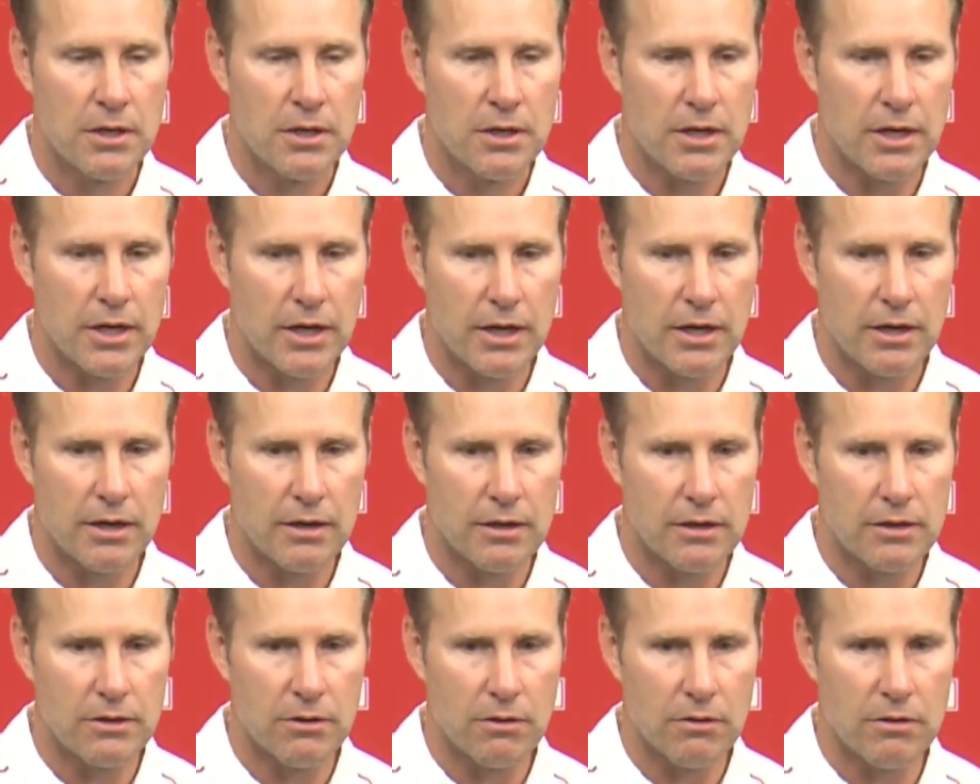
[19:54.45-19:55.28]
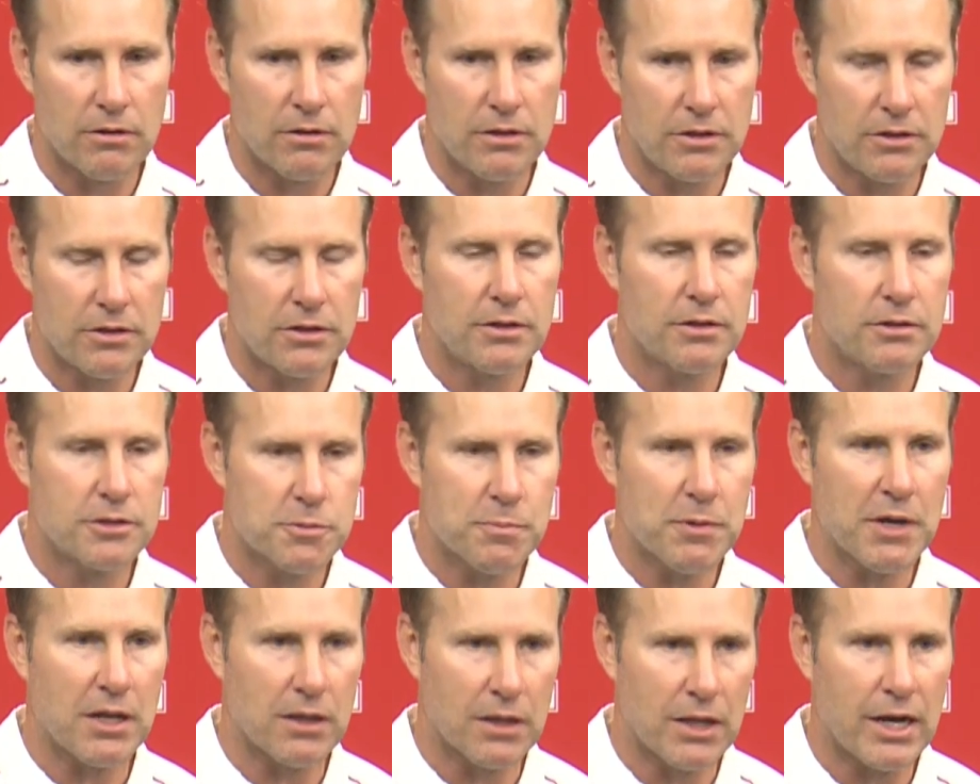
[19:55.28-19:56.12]
you know, he
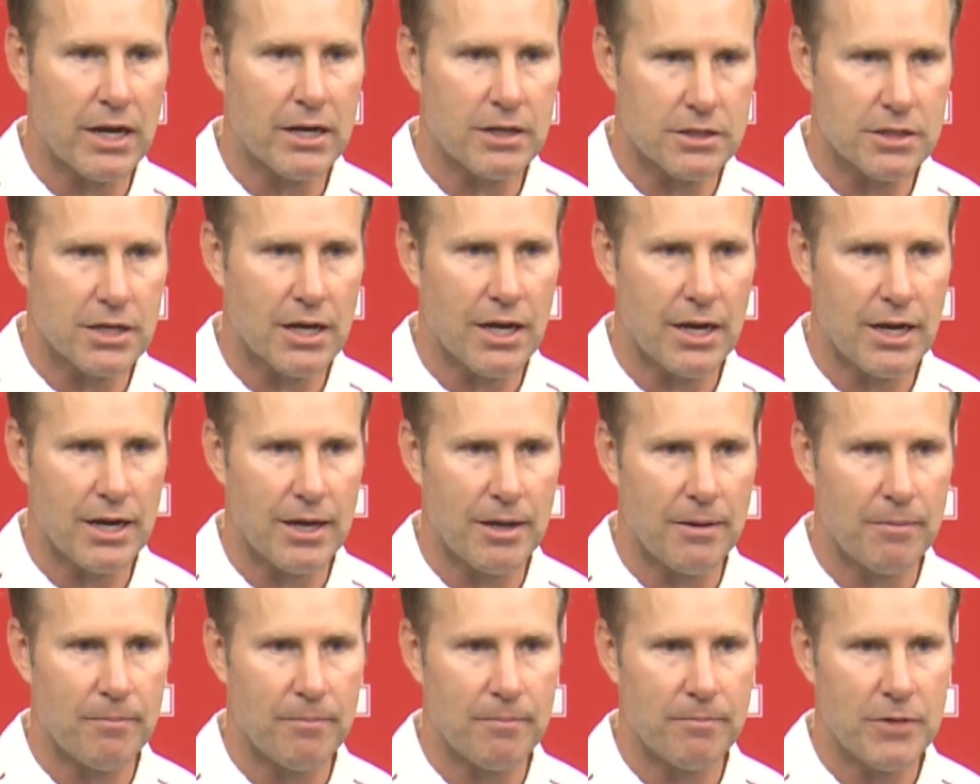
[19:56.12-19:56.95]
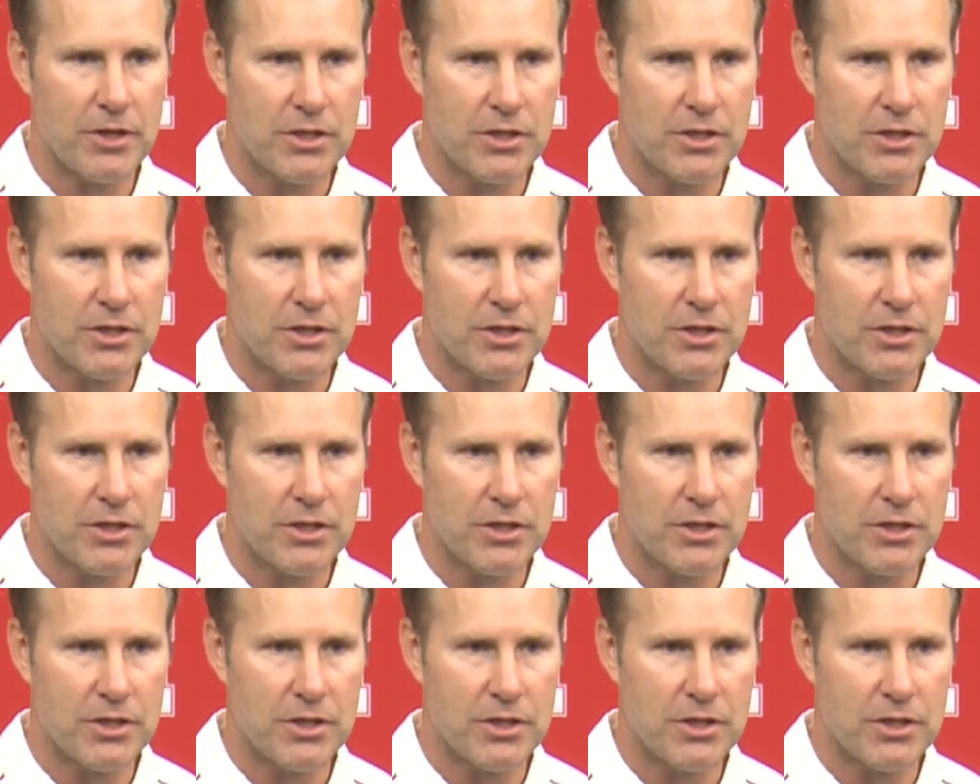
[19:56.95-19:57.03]
spent a lot of time.